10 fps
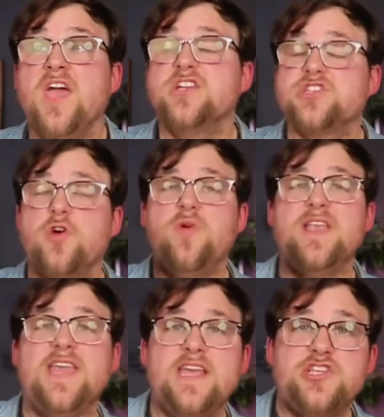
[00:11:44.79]
So we
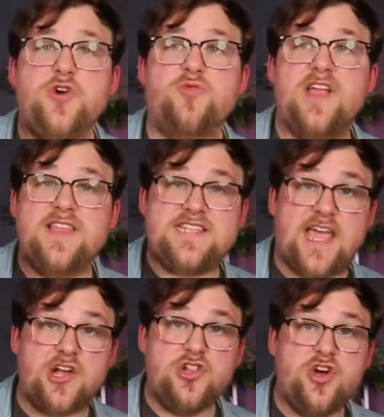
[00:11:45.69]
need to really
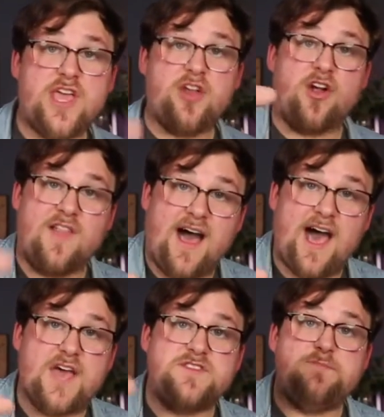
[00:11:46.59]
take a look at our
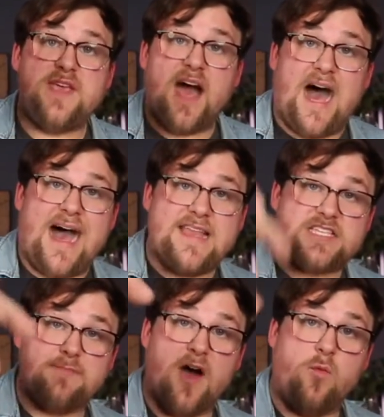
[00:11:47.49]
lives, be
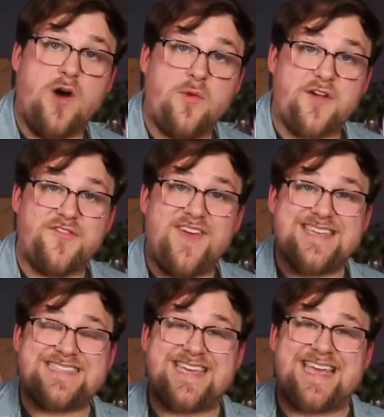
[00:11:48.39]
honest about what we are
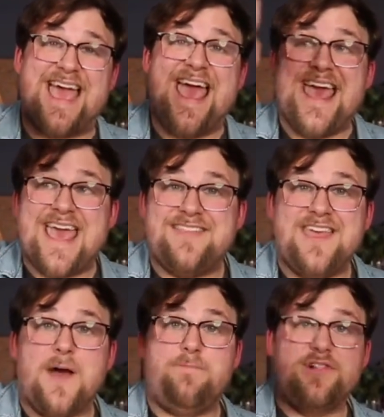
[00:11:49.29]
facing, and
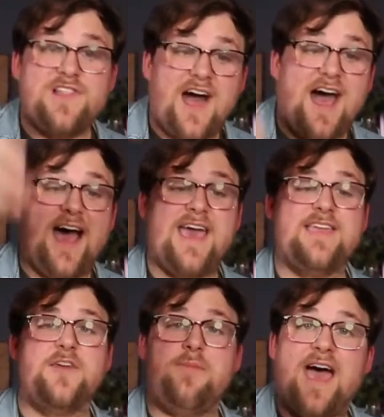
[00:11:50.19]
then apply
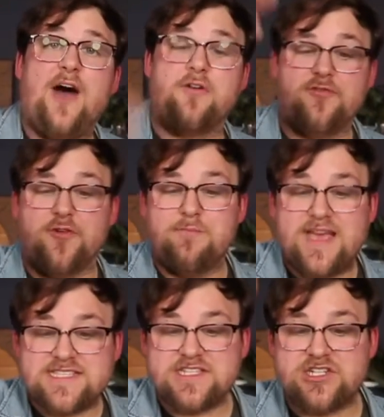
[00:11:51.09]
the powerful
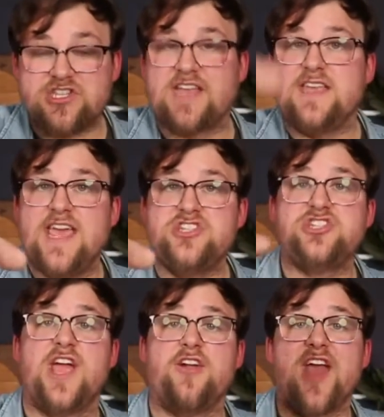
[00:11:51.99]
message that Nate
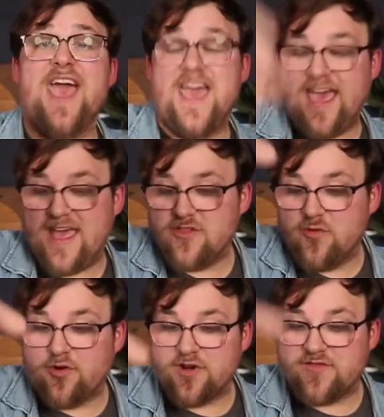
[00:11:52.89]
shared and the
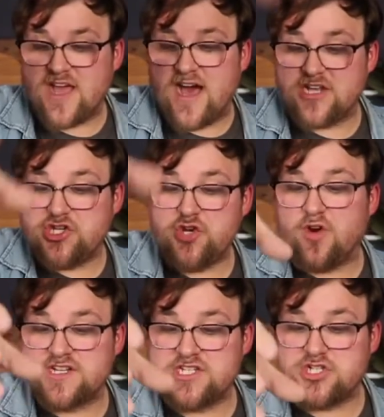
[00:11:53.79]
Word of God to
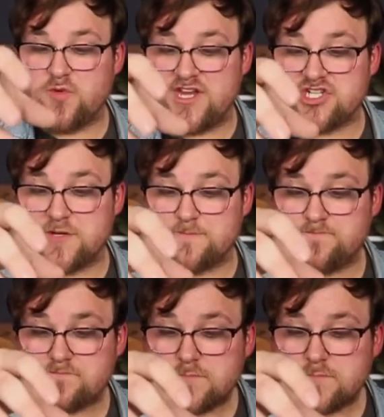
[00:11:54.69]
our situation.